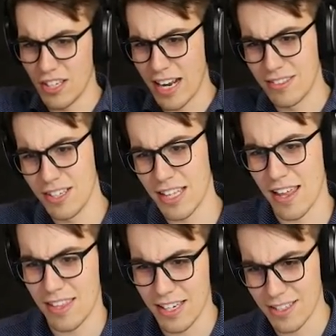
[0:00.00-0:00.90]
here, guys. Look at
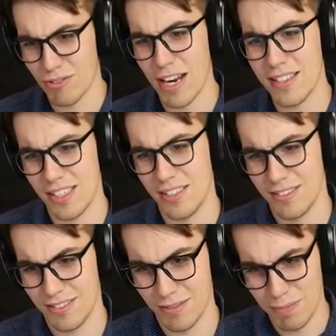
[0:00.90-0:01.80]
that thing. That's crazy.
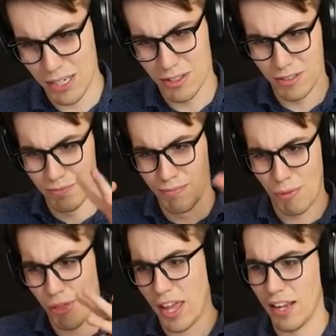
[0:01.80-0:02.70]
It was a big
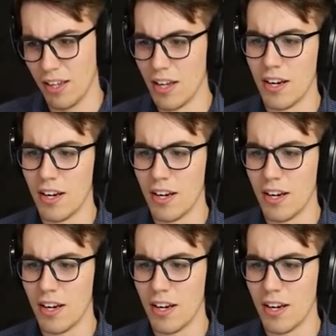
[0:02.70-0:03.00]
old thing.